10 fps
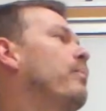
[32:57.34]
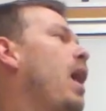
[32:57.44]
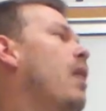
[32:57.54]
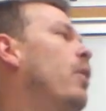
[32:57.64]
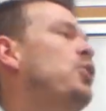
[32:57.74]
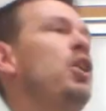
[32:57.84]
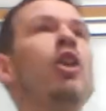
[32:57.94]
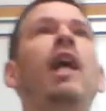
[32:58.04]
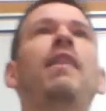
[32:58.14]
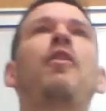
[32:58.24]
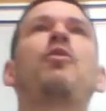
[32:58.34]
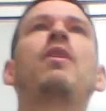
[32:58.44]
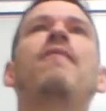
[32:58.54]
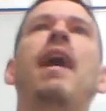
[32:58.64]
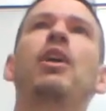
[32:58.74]
I want you to look at the
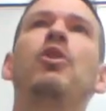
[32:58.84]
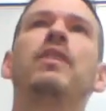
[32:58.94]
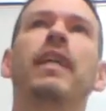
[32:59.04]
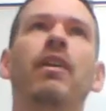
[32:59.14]
three values it